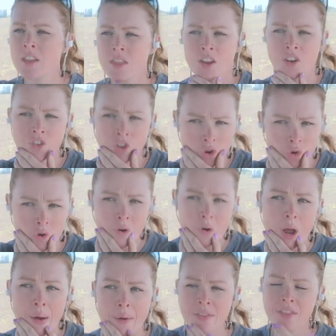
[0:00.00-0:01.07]
There's a crew
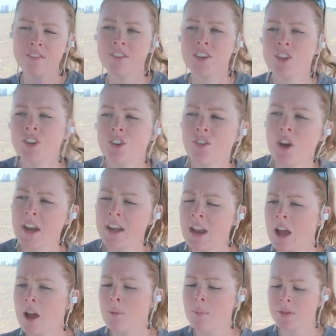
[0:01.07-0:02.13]
out in the vineyard right
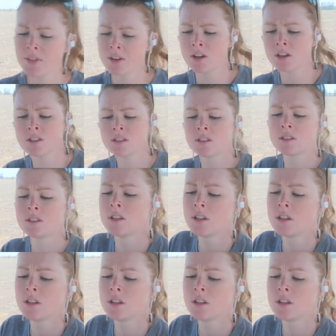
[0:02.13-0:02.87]
now, but there's